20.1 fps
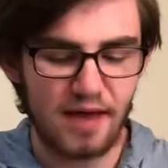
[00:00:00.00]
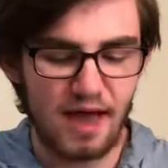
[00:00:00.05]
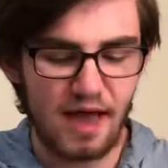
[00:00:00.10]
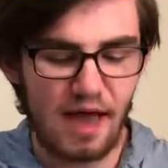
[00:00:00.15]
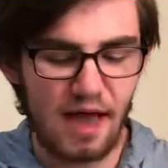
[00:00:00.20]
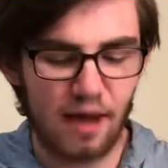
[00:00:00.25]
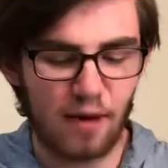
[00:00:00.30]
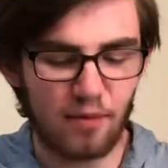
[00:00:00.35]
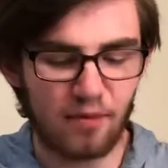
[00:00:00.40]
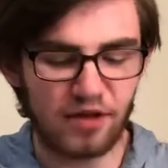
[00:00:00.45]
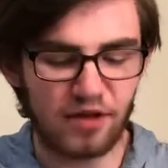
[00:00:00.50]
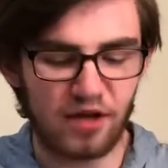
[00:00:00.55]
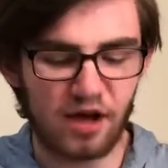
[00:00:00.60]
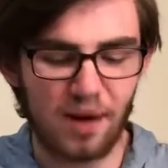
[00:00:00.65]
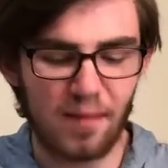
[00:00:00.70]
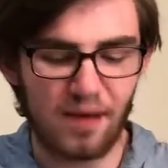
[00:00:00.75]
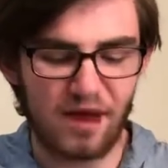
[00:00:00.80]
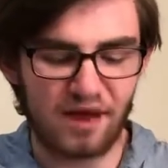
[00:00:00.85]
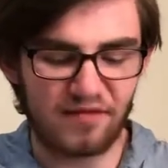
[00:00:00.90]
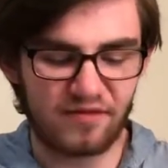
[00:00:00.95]
And when they got
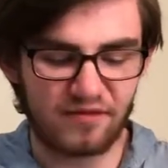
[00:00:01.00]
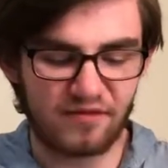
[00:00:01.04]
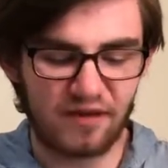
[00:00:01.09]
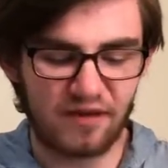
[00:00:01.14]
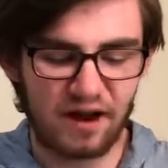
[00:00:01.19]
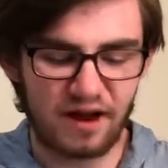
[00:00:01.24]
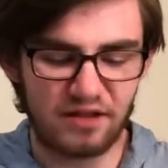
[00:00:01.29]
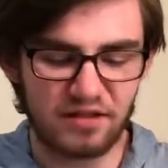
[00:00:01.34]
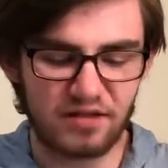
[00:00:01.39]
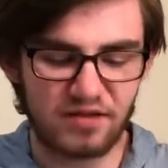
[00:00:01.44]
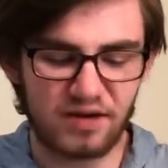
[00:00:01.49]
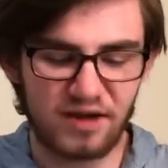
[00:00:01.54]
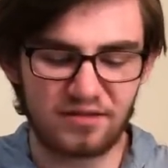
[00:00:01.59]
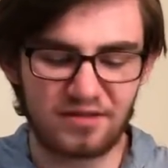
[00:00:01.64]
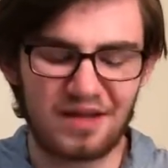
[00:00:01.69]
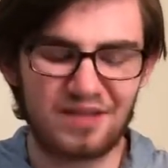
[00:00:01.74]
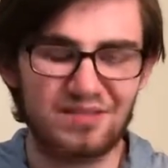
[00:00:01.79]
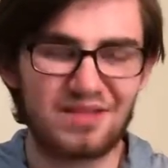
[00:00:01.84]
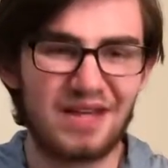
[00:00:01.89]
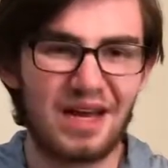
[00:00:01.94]
back from France around
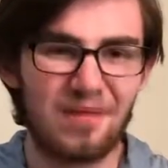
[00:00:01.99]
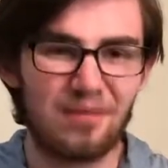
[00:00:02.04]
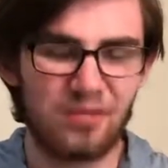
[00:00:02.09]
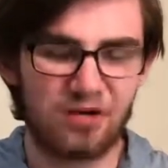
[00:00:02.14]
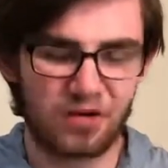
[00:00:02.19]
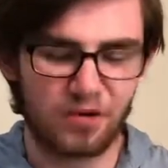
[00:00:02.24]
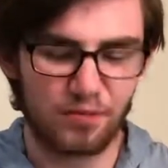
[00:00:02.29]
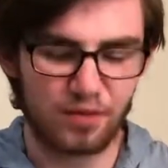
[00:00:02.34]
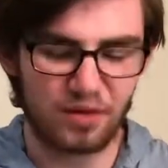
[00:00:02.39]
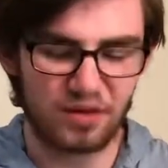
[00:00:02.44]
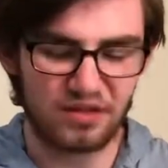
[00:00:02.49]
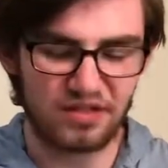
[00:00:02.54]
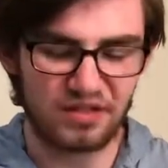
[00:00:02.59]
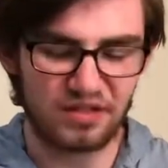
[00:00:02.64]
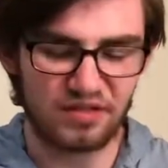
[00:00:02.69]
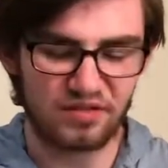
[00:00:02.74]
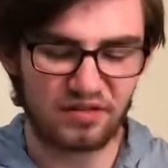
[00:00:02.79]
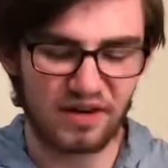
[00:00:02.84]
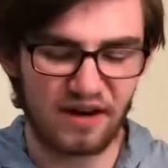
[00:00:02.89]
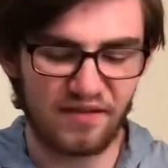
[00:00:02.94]
September, Percy's
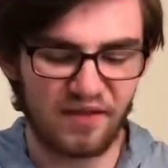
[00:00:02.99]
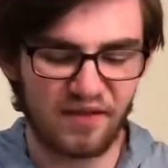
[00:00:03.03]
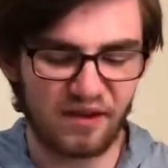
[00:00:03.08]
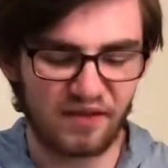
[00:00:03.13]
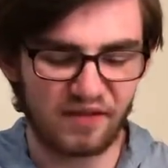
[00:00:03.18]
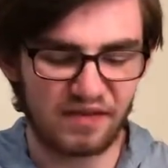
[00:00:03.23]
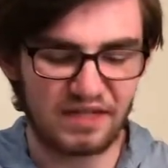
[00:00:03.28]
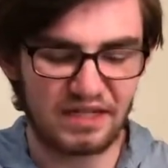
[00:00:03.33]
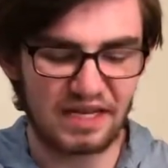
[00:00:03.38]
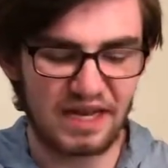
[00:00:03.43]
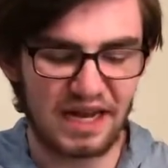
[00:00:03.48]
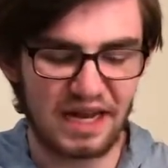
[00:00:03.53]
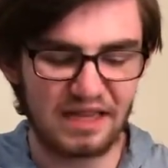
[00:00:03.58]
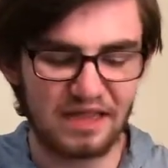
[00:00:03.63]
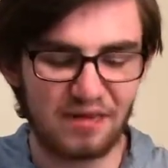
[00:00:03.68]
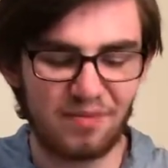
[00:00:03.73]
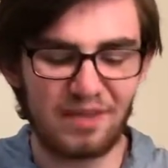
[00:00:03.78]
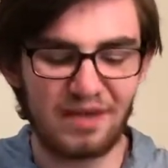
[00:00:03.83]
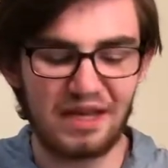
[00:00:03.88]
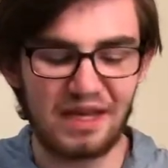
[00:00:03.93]
grandfather died the
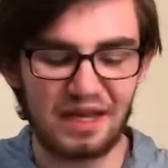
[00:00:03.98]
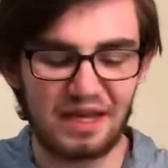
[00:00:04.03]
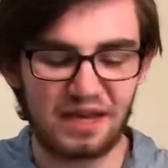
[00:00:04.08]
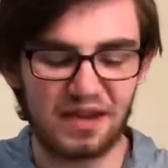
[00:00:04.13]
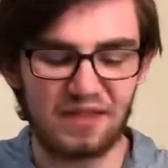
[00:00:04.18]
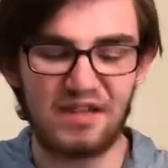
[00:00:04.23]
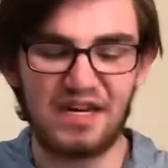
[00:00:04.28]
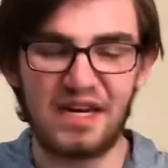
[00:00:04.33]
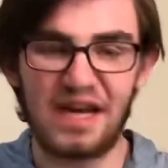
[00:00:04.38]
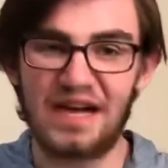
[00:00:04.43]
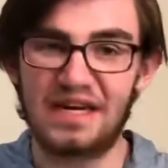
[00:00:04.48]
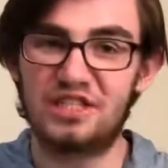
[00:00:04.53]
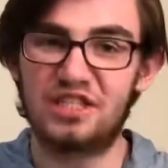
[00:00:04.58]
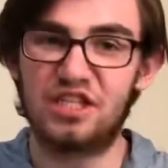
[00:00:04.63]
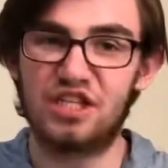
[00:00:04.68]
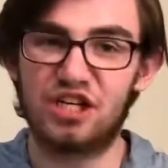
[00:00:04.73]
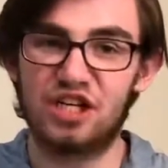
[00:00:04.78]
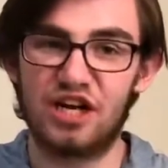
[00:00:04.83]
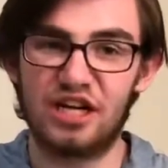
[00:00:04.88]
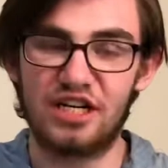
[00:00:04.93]
beginning of the next
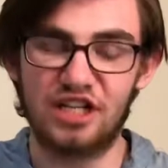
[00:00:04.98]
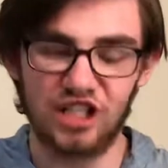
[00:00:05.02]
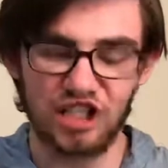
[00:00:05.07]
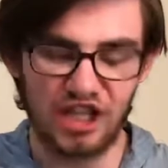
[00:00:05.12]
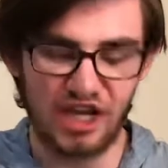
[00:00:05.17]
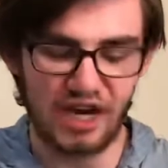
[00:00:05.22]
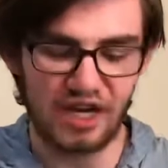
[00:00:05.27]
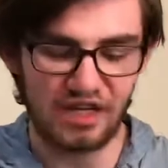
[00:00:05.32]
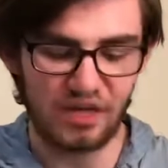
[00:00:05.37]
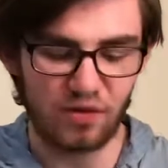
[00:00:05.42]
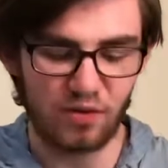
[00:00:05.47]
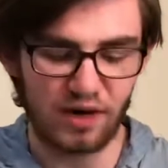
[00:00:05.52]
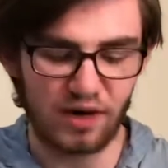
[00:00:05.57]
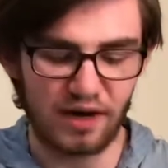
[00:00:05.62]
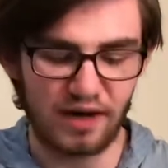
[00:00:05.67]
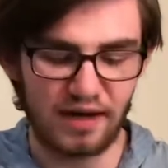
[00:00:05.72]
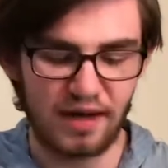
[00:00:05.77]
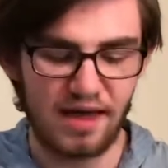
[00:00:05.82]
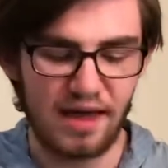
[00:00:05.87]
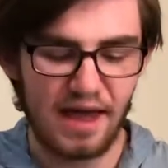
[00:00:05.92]
year in
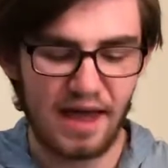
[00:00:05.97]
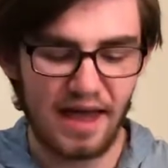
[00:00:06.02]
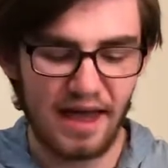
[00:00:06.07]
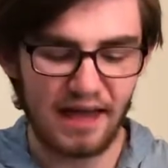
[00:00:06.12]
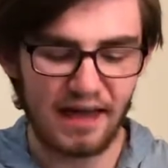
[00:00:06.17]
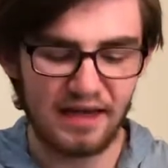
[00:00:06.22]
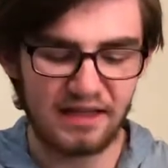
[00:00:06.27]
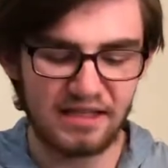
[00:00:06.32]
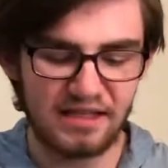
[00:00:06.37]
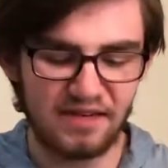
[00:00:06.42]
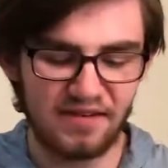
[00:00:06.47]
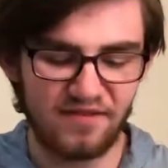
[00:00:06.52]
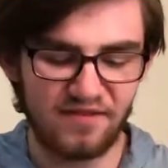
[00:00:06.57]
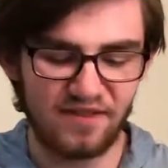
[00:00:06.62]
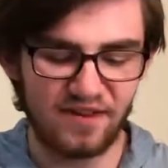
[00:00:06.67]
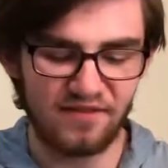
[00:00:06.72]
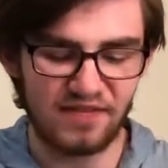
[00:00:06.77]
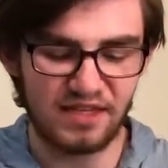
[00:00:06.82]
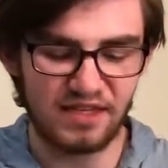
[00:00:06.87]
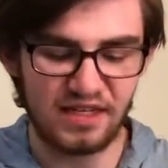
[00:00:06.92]
January
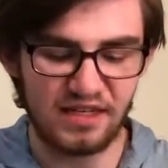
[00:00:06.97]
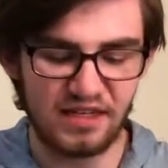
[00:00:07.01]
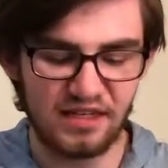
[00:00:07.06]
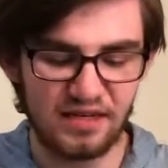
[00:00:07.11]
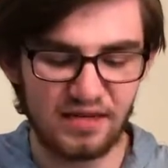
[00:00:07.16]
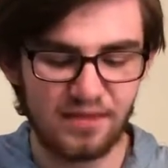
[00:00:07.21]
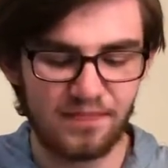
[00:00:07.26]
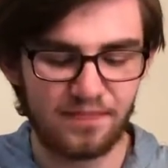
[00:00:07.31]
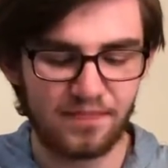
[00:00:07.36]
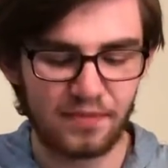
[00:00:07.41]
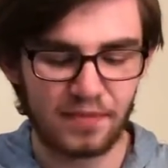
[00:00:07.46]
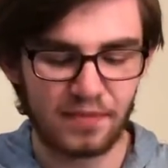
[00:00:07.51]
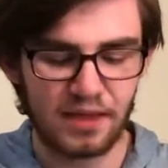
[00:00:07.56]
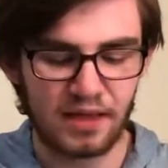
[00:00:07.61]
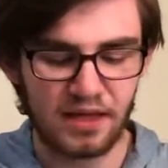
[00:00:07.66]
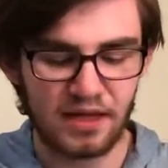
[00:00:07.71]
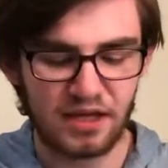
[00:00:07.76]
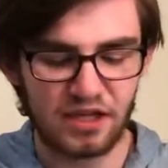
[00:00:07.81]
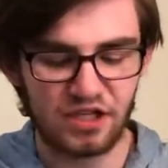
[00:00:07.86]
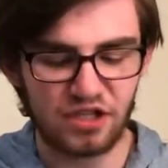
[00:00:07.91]
1815.
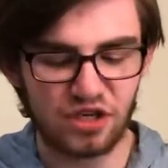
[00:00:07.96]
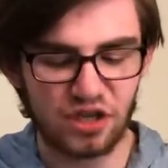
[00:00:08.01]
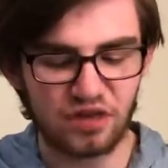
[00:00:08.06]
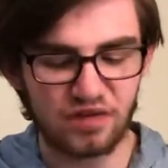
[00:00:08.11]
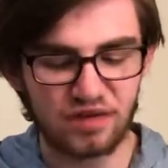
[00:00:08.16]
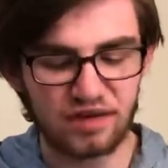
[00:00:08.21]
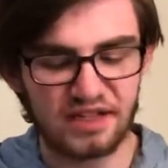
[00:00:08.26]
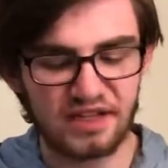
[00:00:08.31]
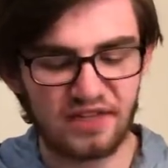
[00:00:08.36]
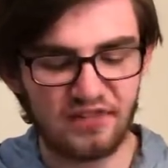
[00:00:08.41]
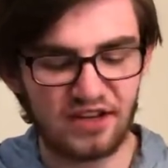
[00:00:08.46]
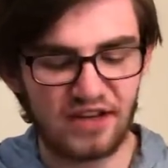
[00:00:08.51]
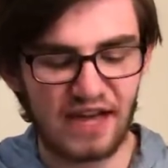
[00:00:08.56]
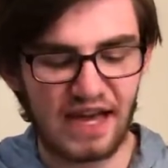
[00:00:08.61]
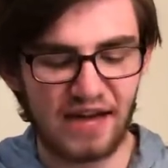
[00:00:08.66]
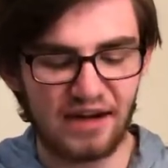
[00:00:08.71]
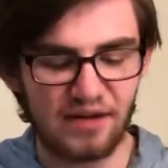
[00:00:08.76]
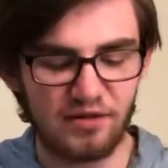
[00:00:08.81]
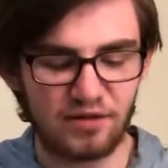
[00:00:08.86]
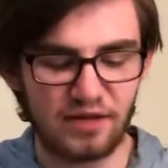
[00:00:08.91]
He started receiving an
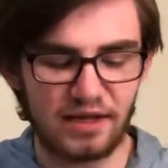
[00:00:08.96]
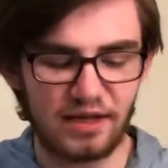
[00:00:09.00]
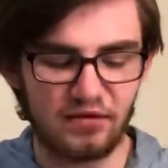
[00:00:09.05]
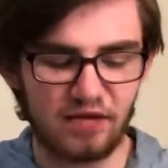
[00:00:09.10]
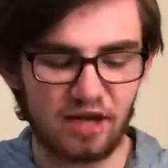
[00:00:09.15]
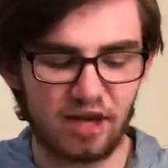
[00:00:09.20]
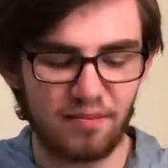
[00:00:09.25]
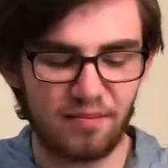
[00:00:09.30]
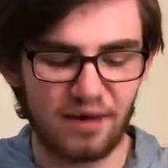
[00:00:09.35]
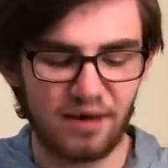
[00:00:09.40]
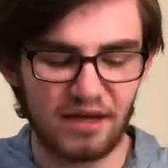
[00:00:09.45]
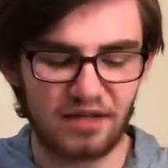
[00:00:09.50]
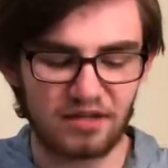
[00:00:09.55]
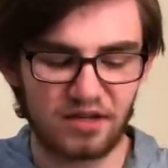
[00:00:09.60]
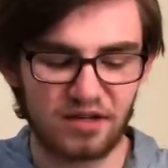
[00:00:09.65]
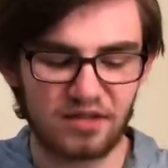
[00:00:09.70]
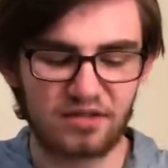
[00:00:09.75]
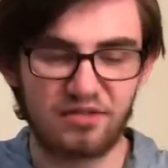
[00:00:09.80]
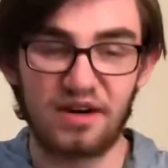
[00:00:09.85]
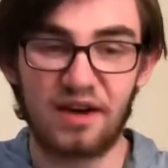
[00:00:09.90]
annual income based on
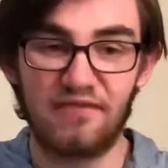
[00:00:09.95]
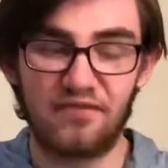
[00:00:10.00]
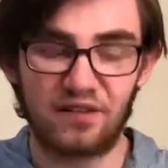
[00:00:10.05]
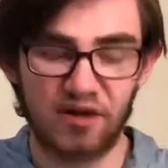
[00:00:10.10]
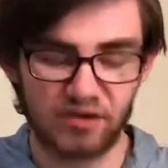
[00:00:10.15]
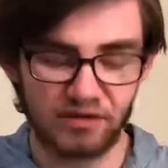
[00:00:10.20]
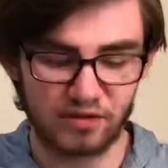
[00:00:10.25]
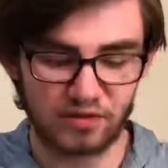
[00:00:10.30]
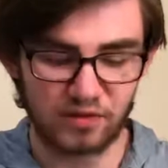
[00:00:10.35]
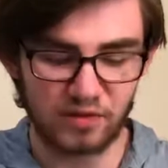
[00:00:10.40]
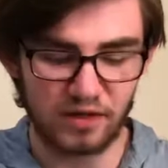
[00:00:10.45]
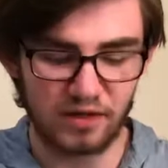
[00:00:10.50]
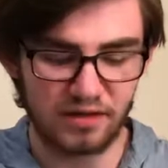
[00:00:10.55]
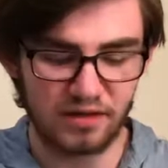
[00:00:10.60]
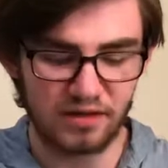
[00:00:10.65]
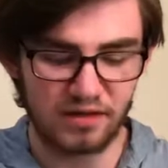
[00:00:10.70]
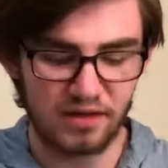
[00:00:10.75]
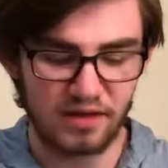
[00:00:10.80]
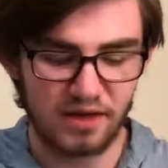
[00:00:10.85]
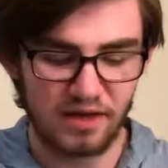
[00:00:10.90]
his grandfather's will,